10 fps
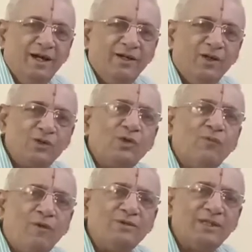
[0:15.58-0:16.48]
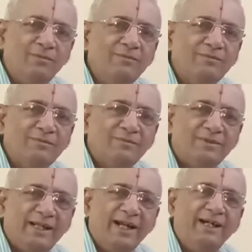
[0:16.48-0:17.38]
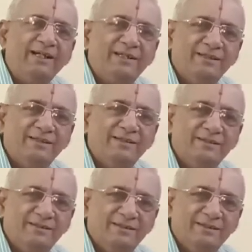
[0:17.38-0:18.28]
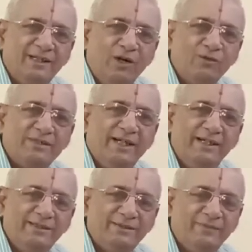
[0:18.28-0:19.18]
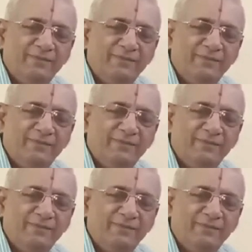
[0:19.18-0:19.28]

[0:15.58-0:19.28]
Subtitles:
and also found some talent outside.